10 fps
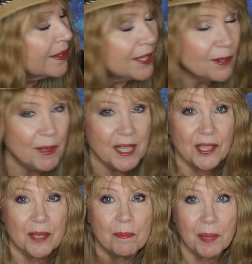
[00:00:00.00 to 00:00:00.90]
this one
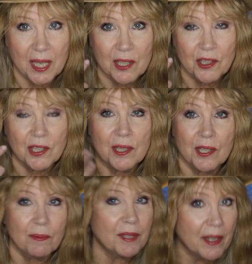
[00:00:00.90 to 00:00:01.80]
is in Pinched, and
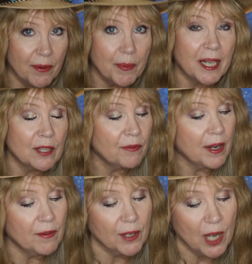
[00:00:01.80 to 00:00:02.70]
this was everybody's
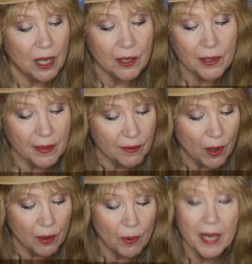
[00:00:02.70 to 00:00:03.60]
favorite color,
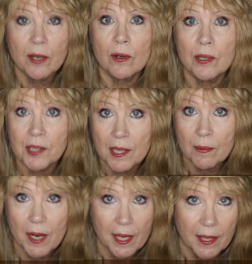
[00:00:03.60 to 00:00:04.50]
all the white girls
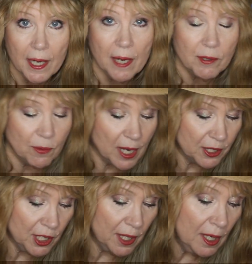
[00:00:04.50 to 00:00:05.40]
anyway that I was
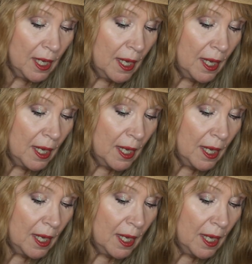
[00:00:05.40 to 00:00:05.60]
watching.